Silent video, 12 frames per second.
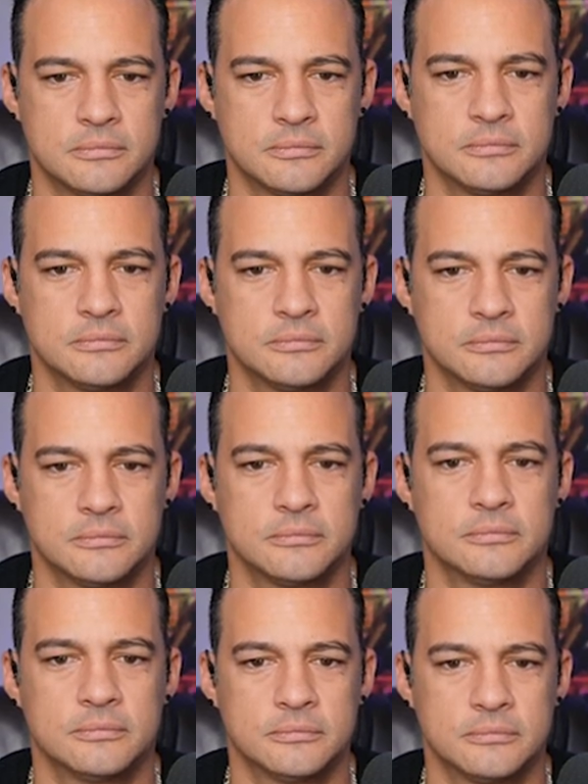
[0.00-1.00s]

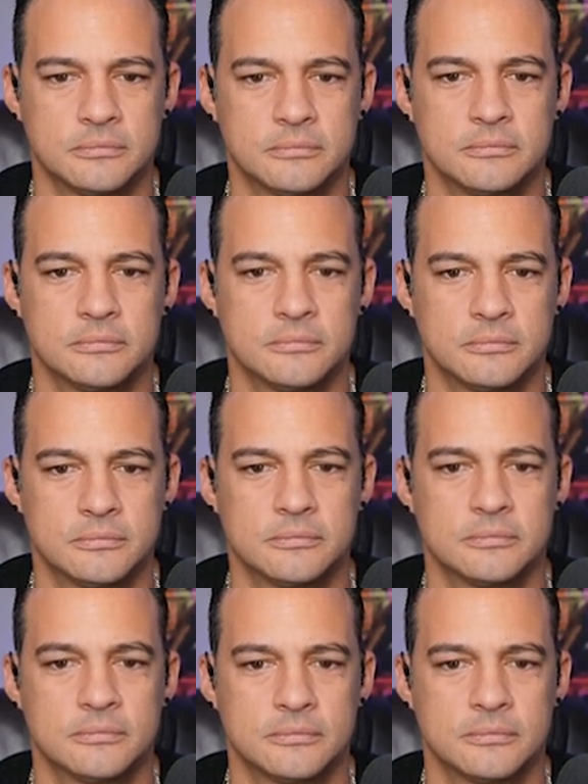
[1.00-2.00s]

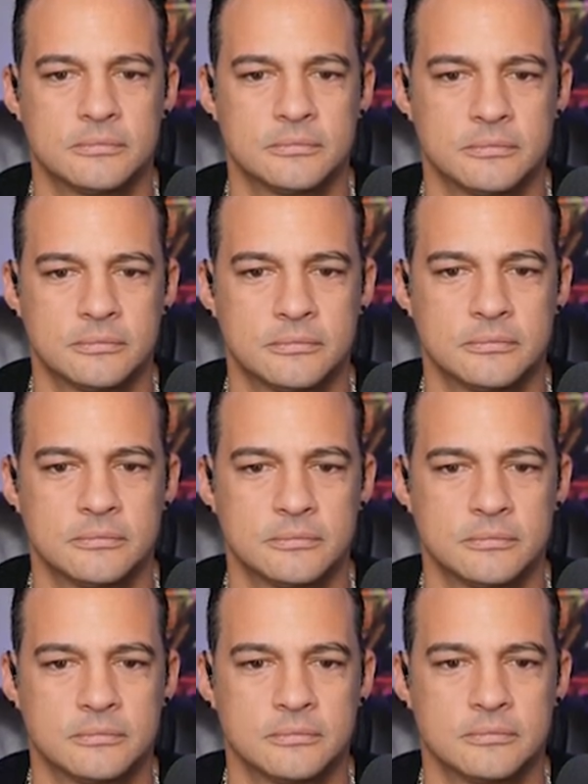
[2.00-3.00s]

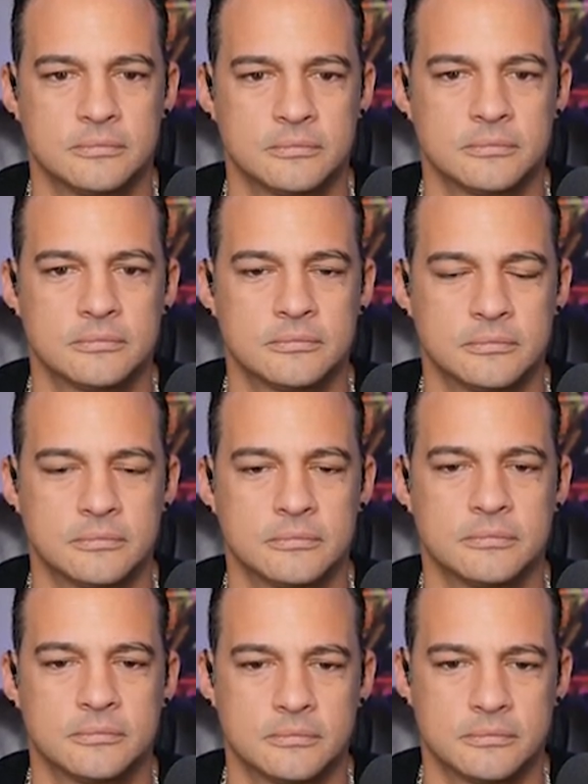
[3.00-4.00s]

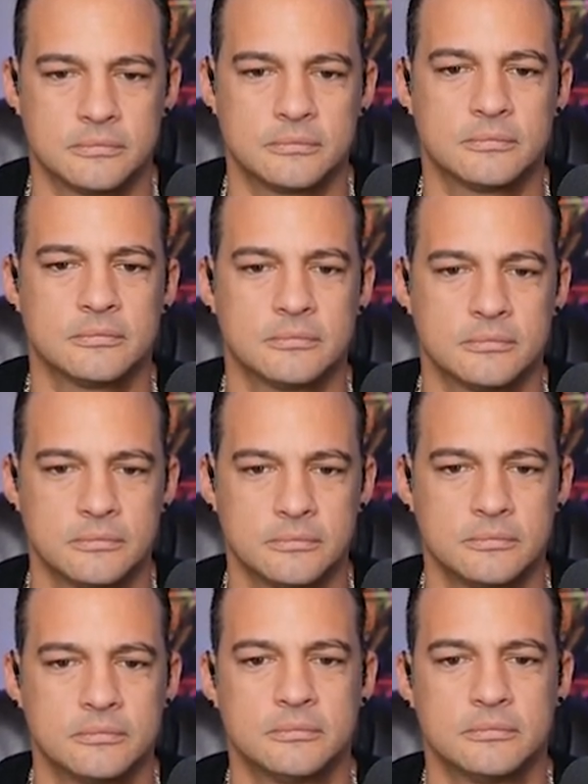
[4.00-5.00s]

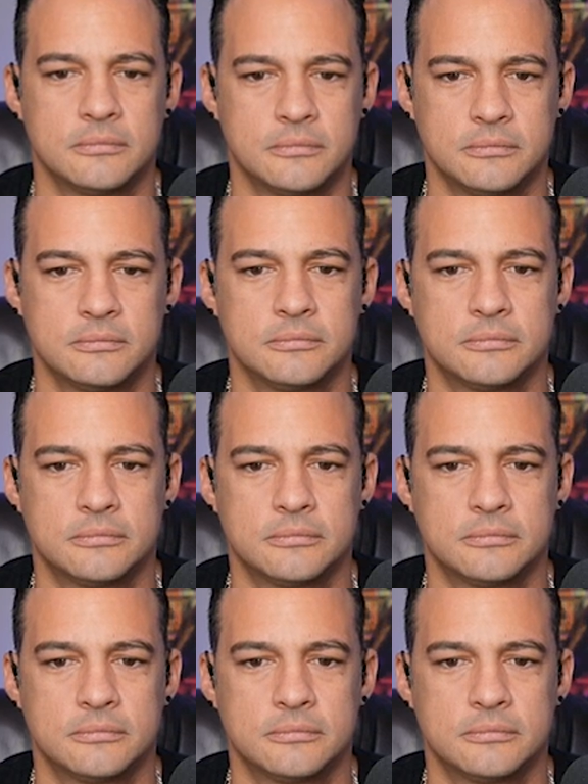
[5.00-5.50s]
(not speaking)